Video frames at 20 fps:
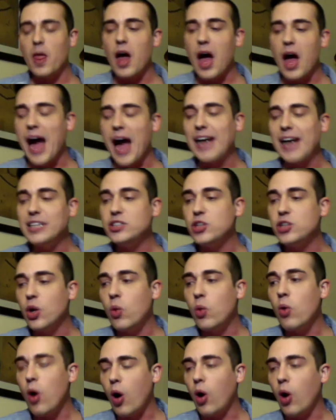I
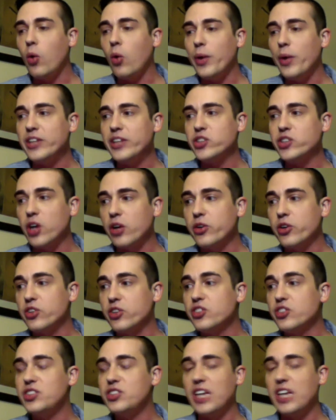don't always
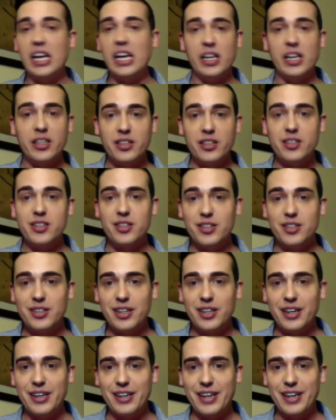understand,
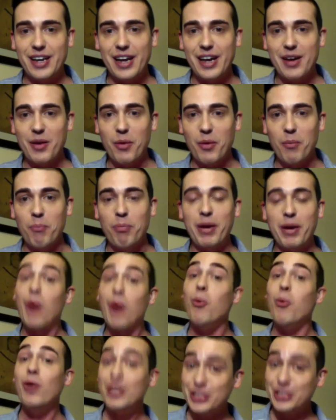but I
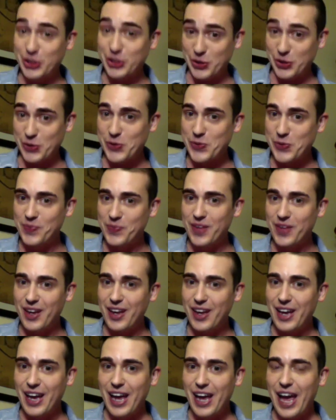want to.
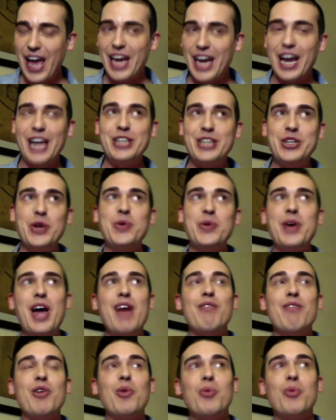And I don't
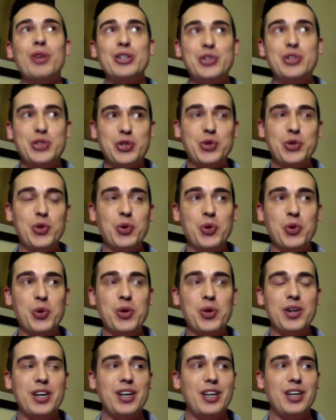ever want to
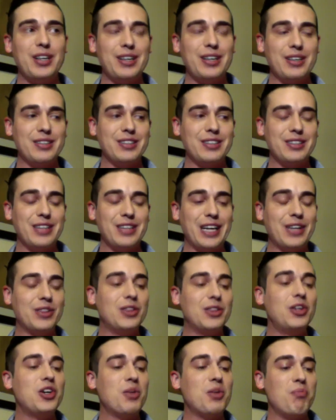like
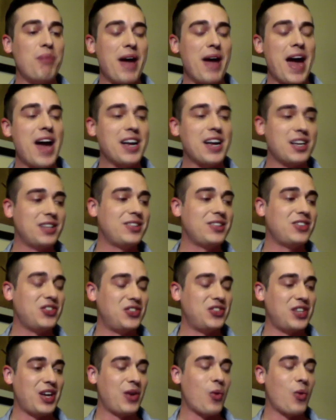look back and
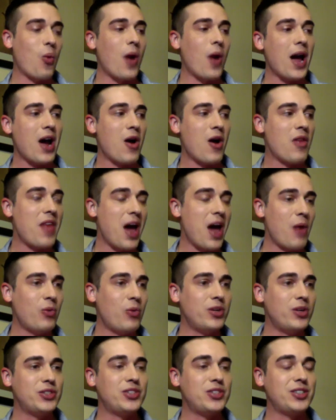say, wow, that
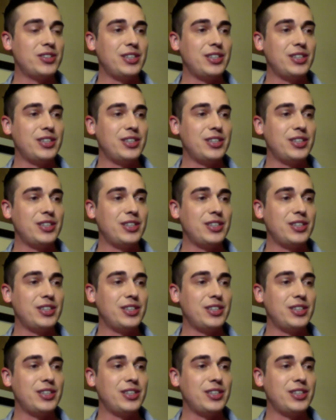was